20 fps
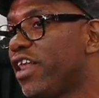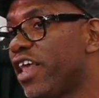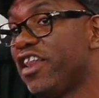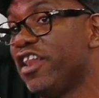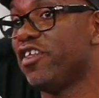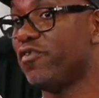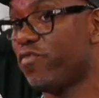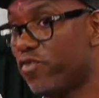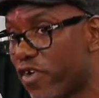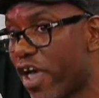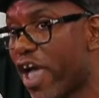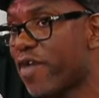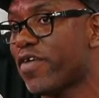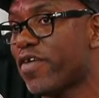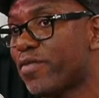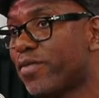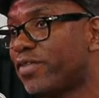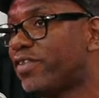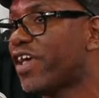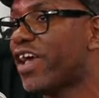if you have
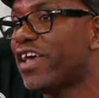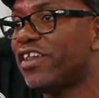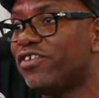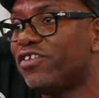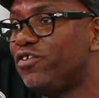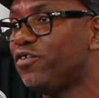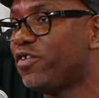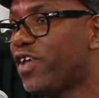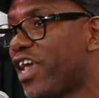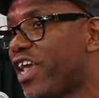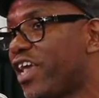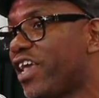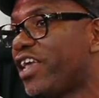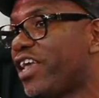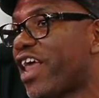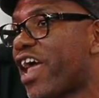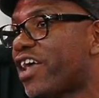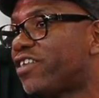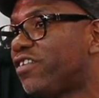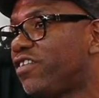hepatitis, you can't
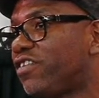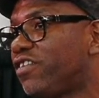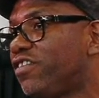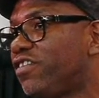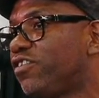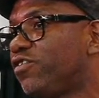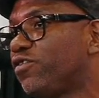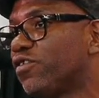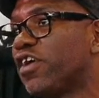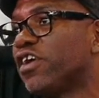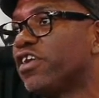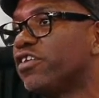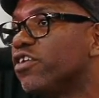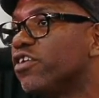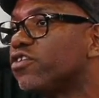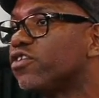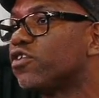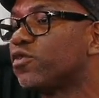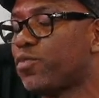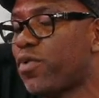get access to the drug, and
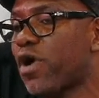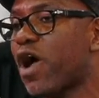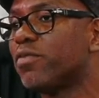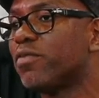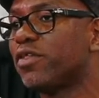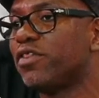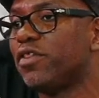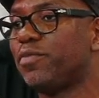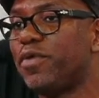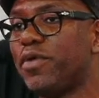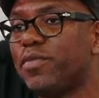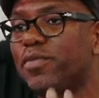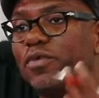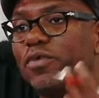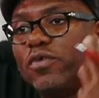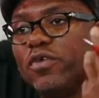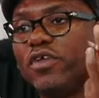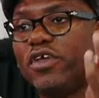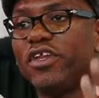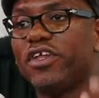those are probably the people
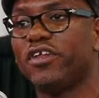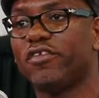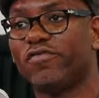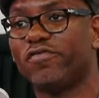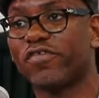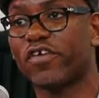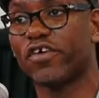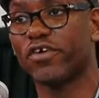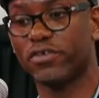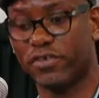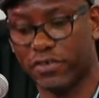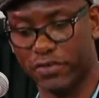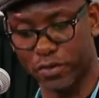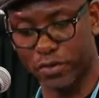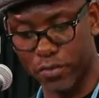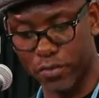who need it first the